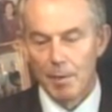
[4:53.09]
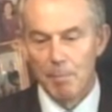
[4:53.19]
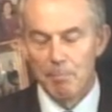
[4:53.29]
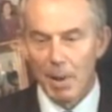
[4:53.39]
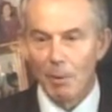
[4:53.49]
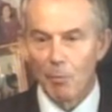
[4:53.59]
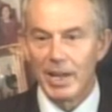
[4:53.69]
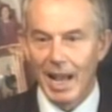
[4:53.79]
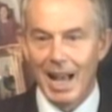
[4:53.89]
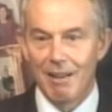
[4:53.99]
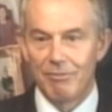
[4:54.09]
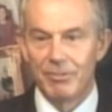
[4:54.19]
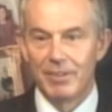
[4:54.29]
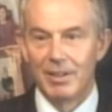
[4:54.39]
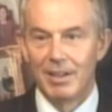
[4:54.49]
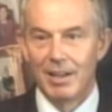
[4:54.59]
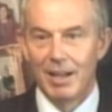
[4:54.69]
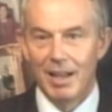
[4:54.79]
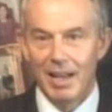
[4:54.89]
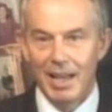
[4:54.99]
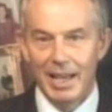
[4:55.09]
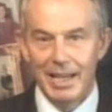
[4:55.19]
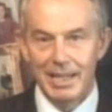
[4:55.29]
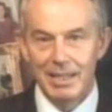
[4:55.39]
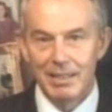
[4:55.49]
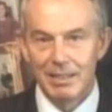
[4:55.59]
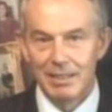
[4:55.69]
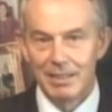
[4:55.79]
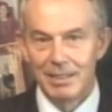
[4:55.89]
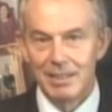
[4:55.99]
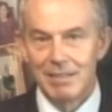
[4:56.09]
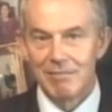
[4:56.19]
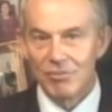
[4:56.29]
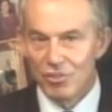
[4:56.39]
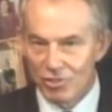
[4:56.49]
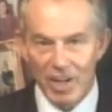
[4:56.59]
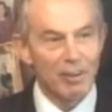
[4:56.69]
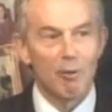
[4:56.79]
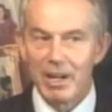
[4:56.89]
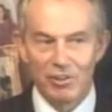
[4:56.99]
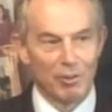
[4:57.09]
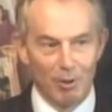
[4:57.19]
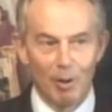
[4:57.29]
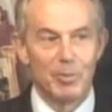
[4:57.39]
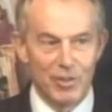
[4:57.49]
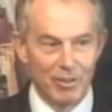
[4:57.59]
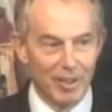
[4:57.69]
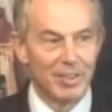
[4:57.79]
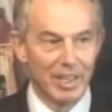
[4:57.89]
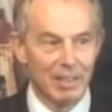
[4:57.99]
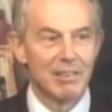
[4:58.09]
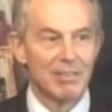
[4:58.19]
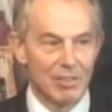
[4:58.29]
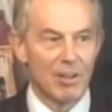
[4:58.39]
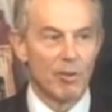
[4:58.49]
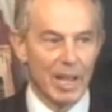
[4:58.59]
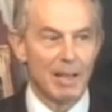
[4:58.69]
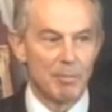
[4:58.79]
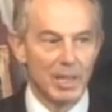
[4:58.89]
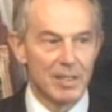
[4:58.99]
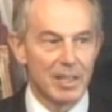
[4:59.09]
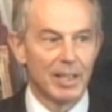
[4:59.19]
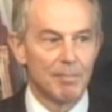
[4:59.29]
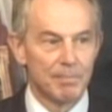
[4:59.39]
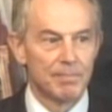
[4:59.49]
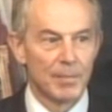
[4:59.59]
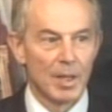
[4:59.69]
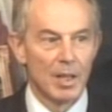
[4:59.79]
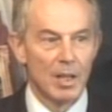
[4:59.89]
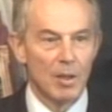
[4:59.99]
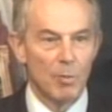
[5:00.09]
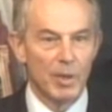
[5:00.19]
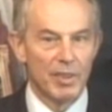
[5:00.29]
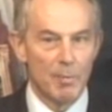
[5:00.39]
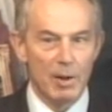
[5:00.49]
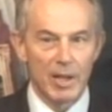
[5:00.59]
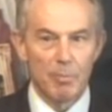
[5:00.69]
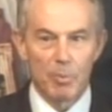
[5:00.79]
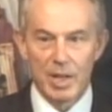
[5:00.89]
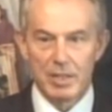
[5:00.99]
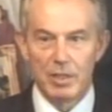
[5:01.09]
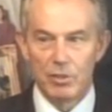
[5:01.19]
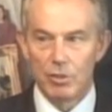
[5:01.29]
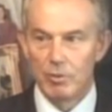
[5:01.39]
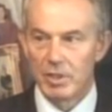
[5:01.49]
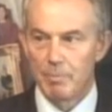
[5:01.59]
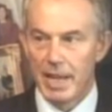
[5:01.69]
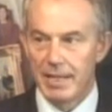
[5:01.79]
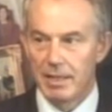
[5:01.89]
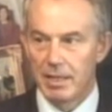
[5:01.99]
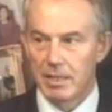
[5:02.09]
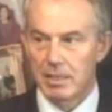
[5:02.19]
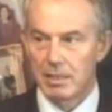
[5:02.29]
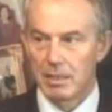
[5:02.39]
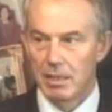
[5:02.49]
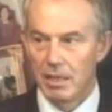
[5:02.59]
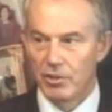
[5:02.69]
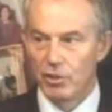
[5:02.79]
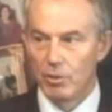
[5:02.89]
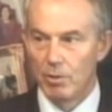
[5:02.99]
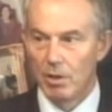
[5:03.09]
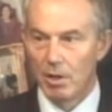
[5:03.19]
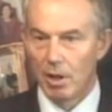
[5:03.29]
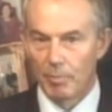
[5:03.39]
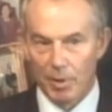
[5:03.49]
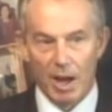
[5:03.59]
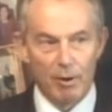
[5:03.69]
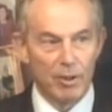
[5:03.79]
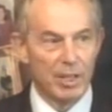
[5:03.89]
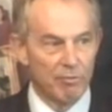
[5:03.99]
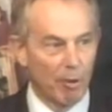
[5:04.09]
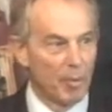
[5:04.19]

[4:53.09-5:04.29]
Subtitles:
But we have a generational opportunity to create peace here. We have an American president who has made this issue a priority from the